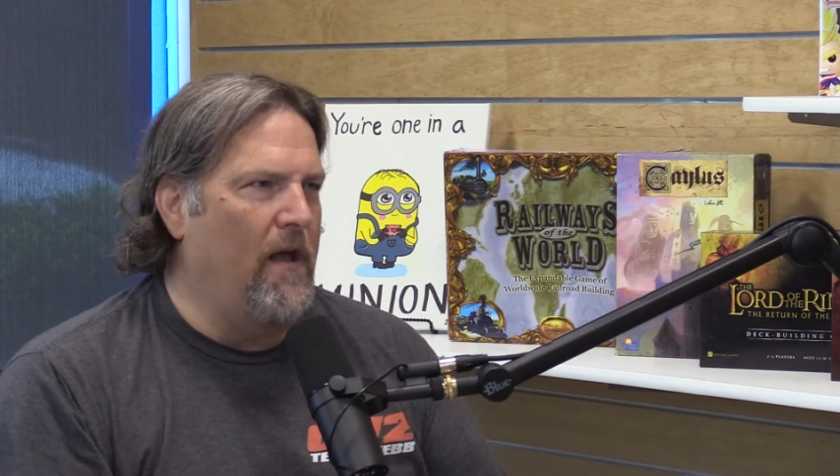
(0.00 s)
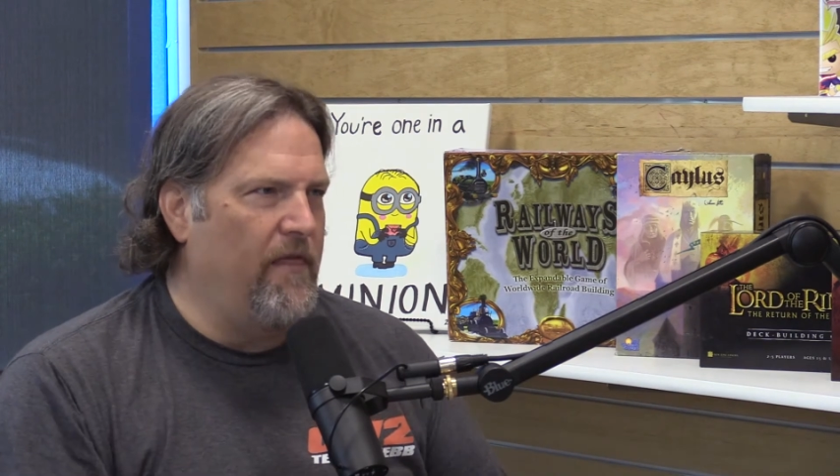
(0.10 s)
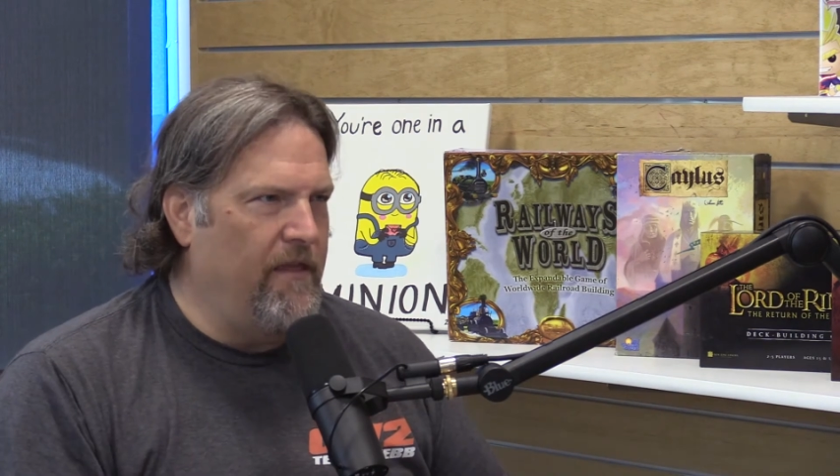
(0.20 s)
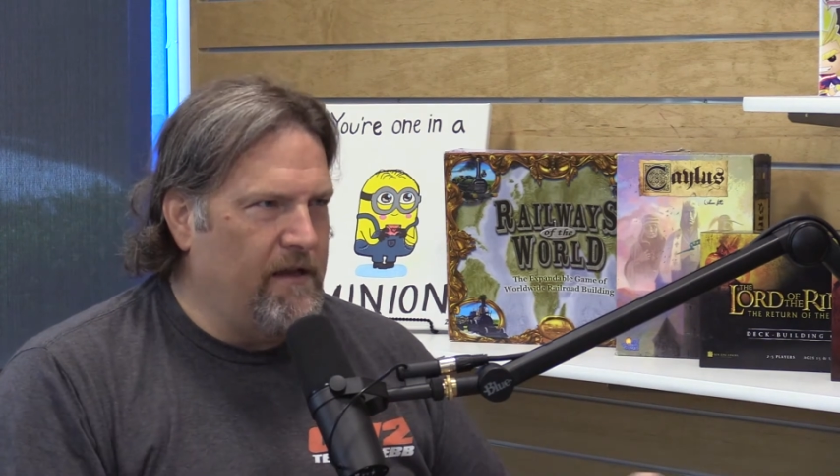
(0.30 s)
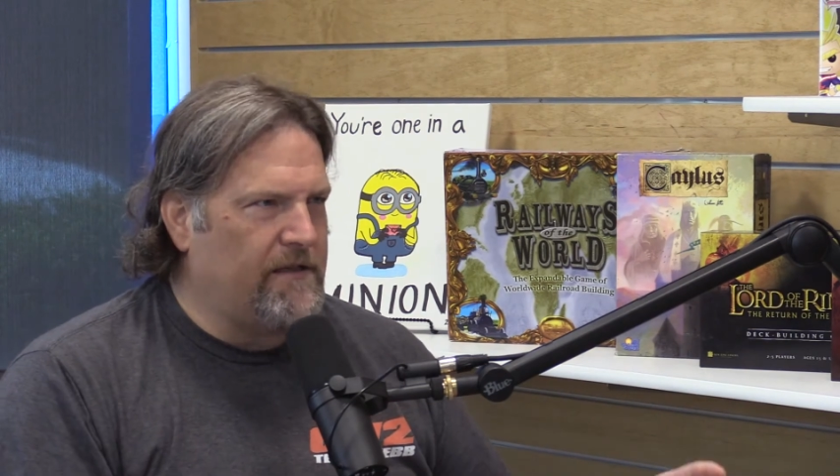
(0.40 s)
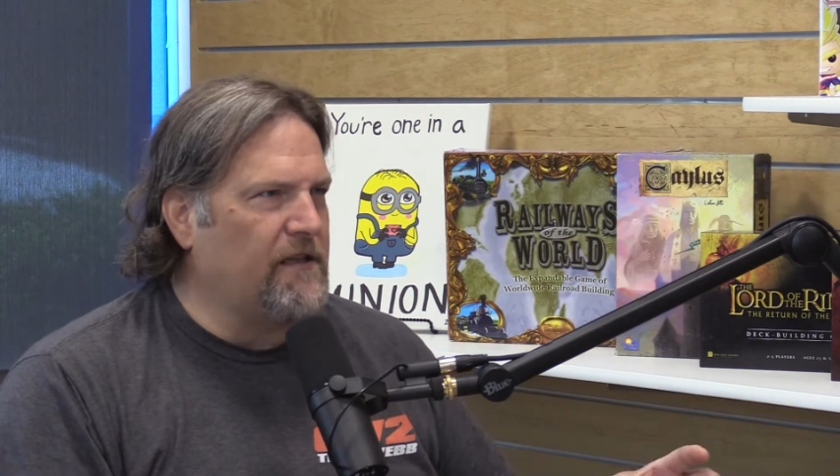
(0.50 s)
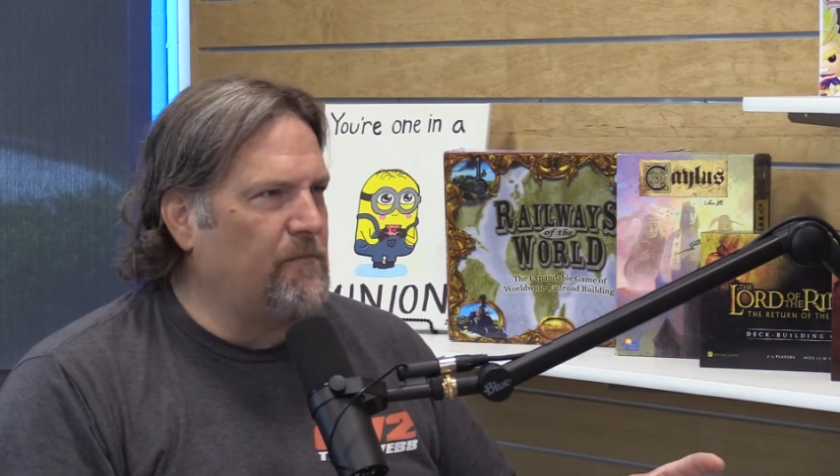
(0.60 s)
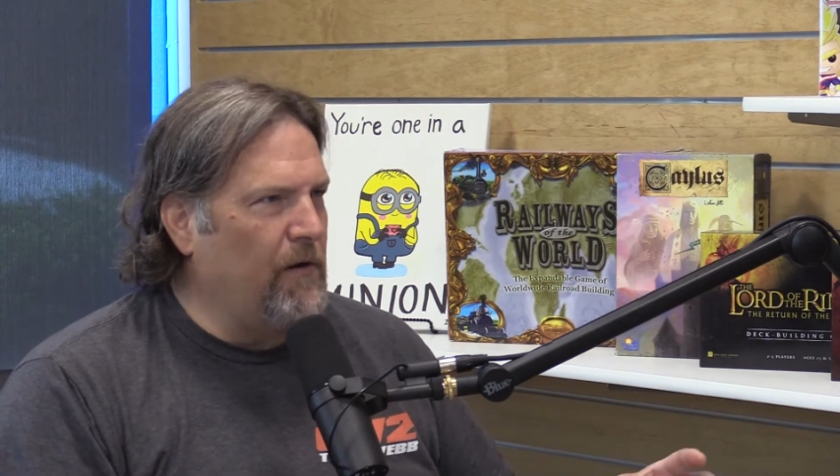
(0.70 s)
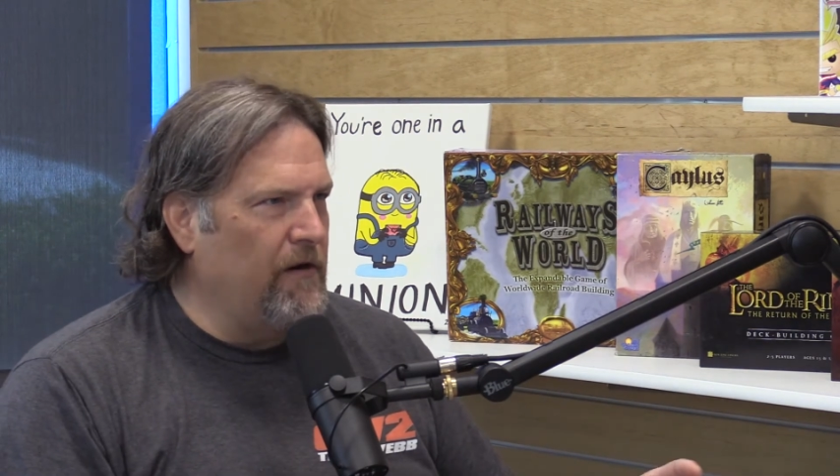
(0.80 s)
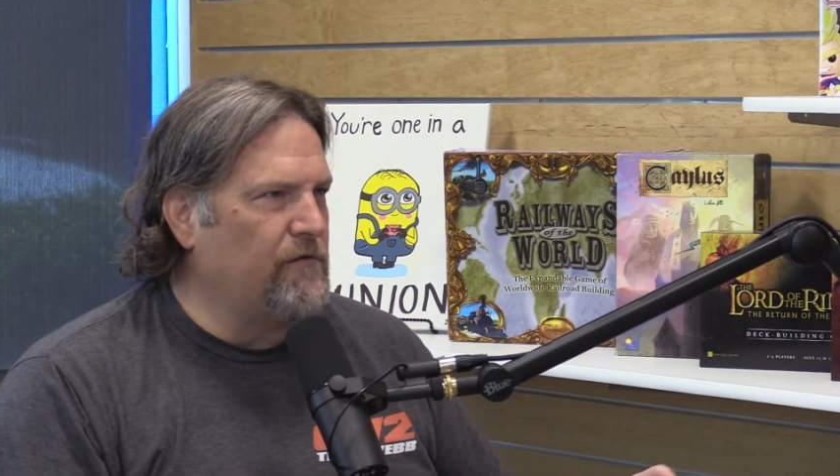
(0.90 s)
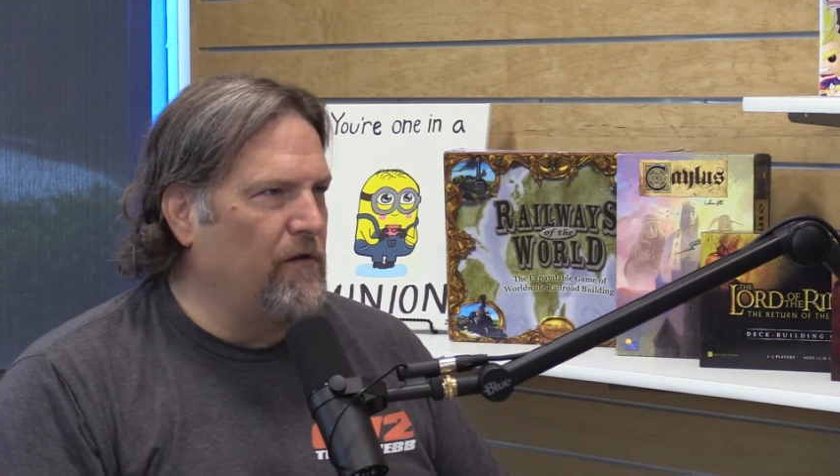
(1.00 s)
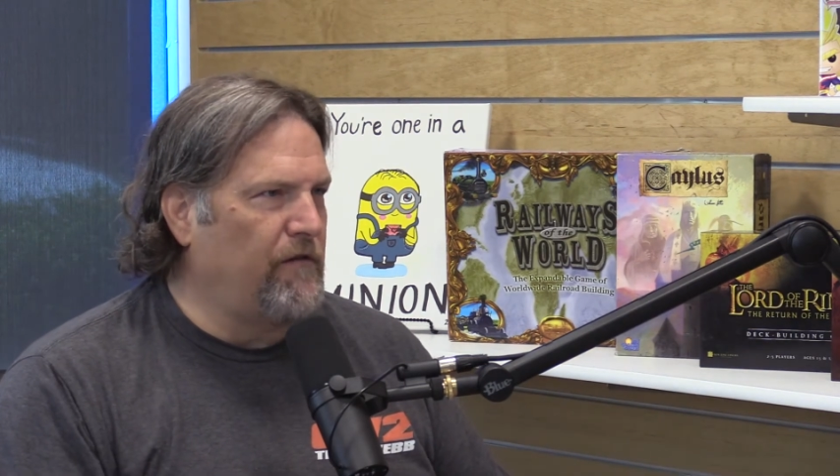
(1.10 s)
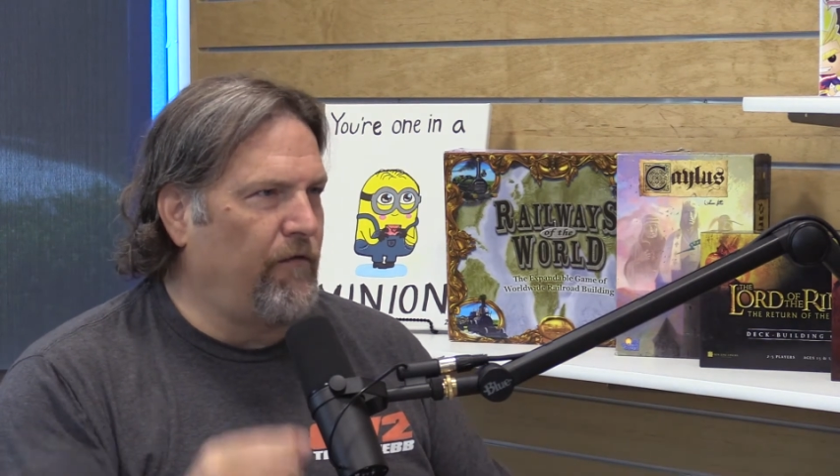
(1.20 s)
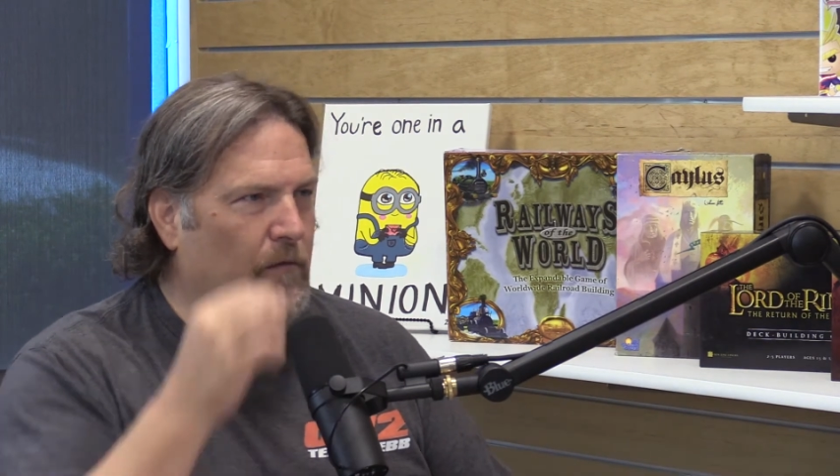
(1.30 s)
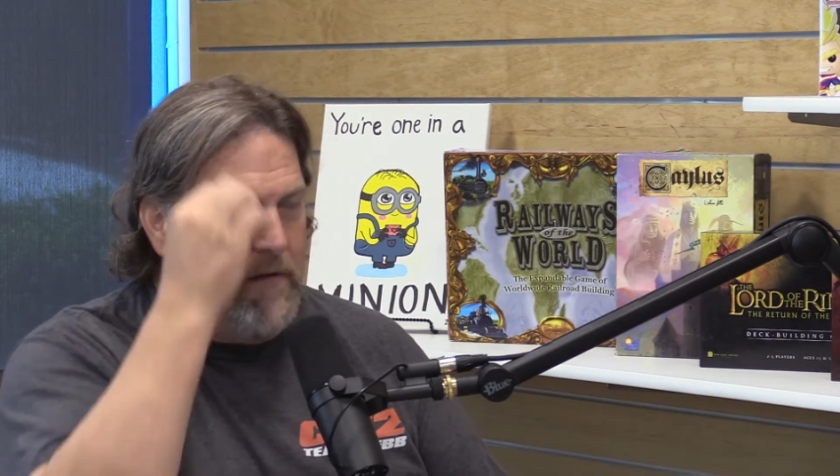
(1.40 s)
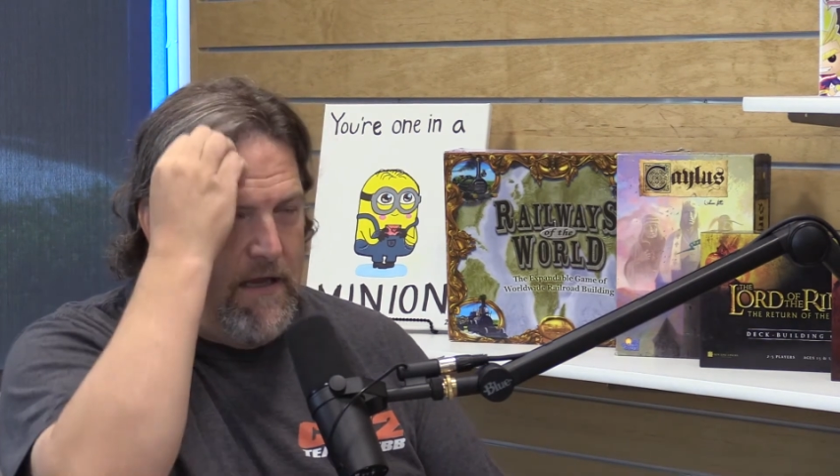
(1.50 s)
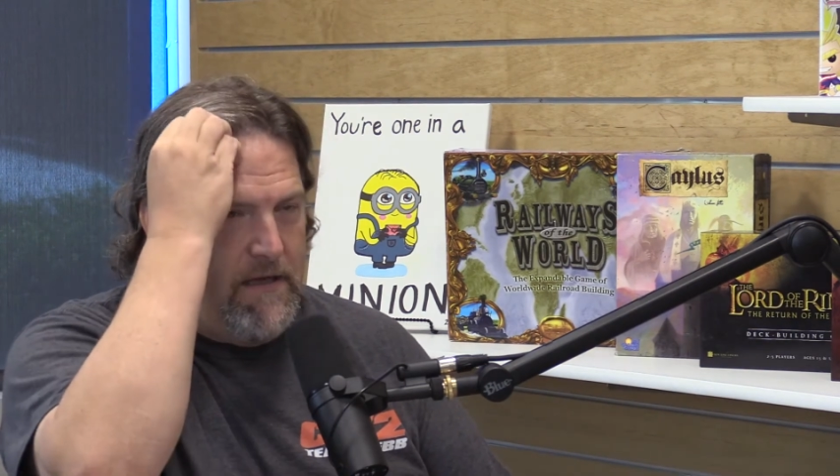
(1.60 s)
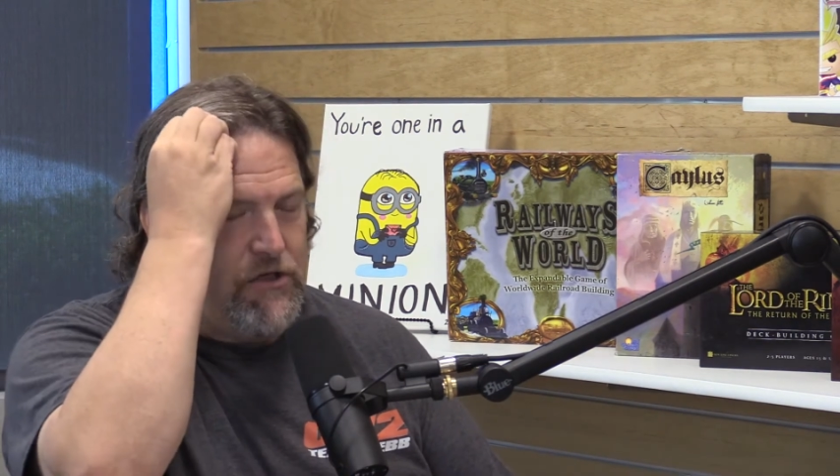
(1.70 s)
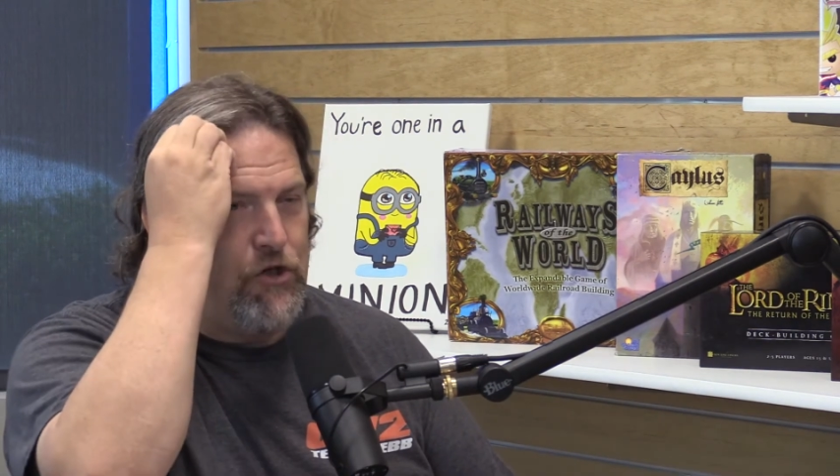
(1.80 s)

what this experience was for me.